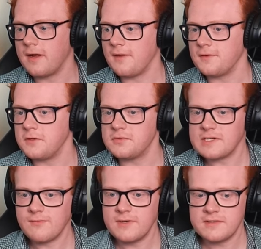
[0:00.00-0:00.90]
how the news
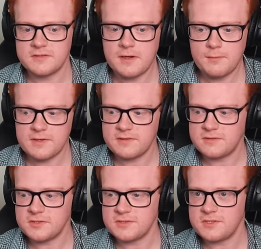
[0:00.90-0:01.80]
covered it. So I want
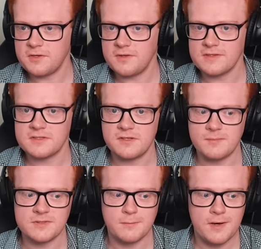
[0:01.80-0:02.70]
to just show you this
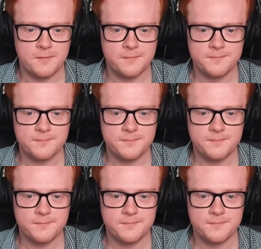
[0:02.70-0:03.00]
clip as well.